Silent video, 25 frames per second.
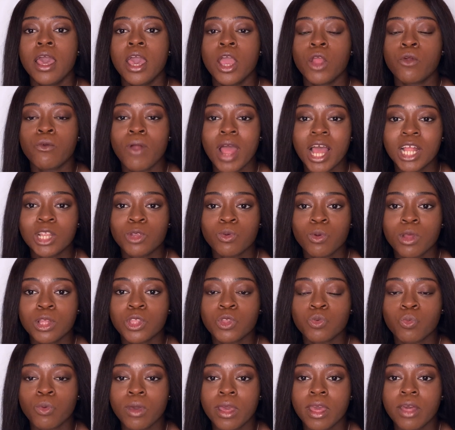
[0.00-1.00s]

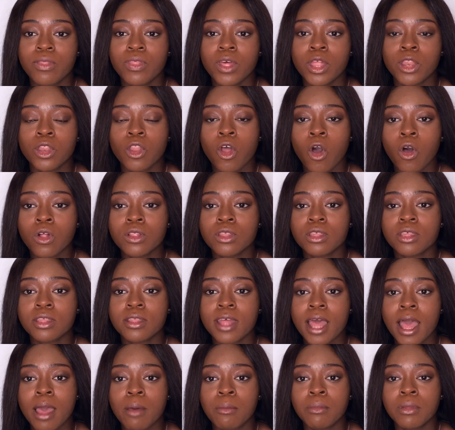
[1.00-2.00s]
graduates with
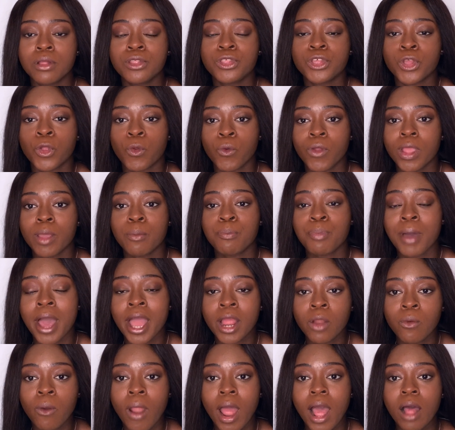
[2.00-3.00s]
non-STEM degree
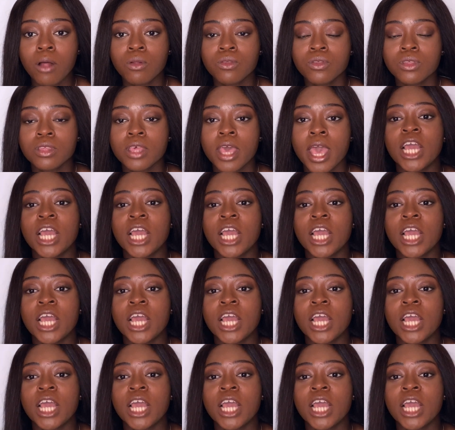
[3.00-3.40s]
backgrounds.